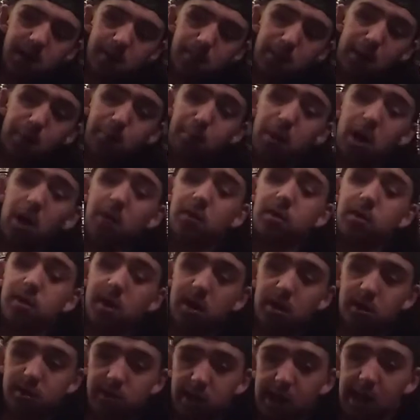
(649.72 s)
My brother
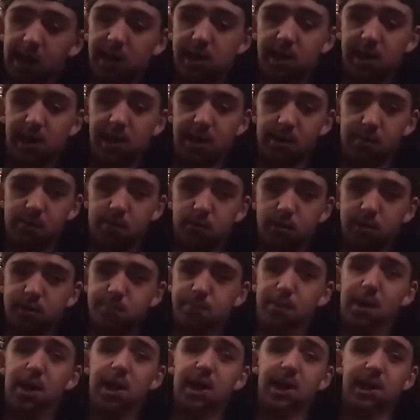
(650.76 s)
turns 18. Well, he's
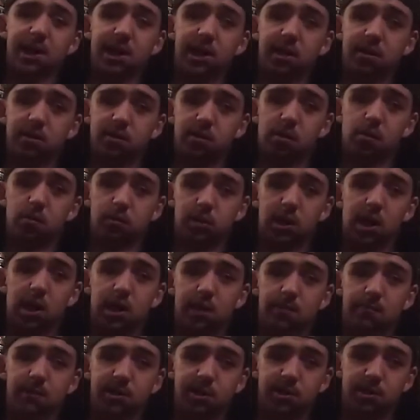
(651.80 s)
been 18 this whole
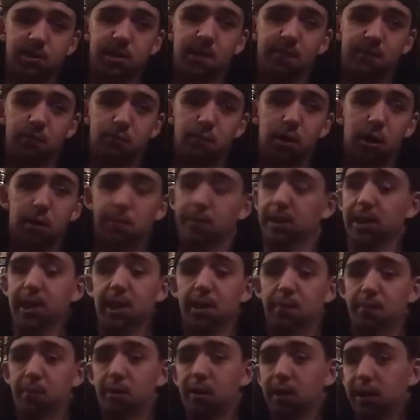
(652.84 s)
time. He just never bought me
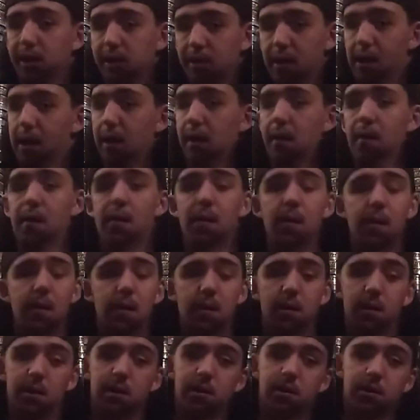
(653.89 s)
dip or anything.
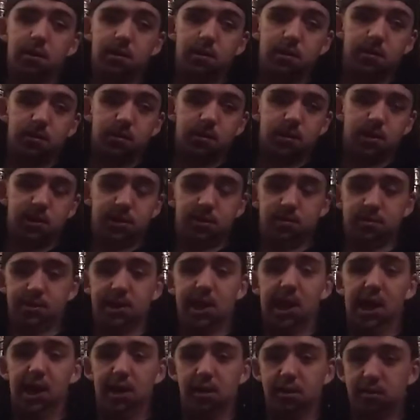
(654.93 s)
Because he was
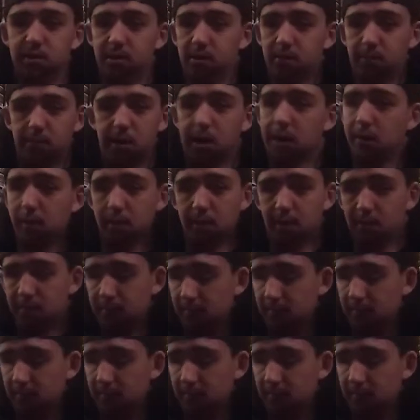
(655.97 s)
gay or something. I don't know.